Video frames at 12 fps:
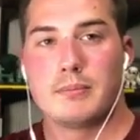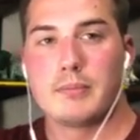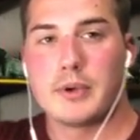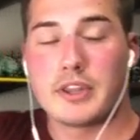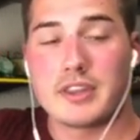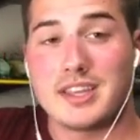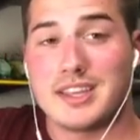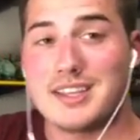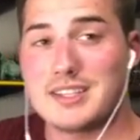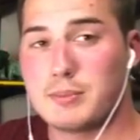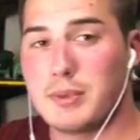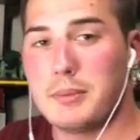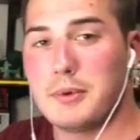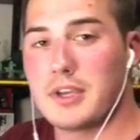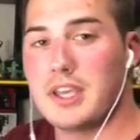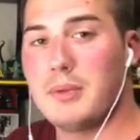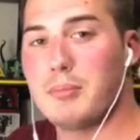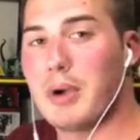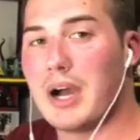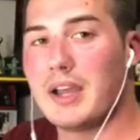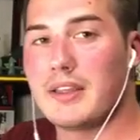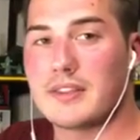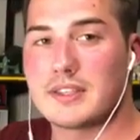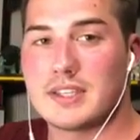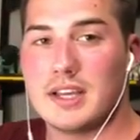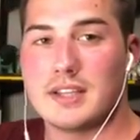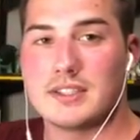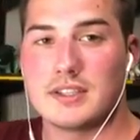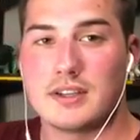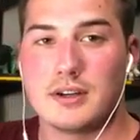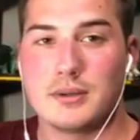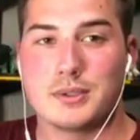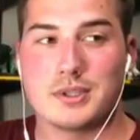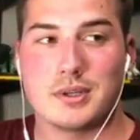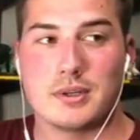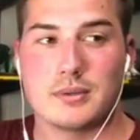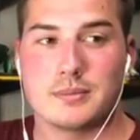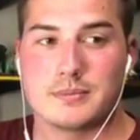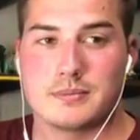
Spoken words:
But the thing is, people keep buying the sets, so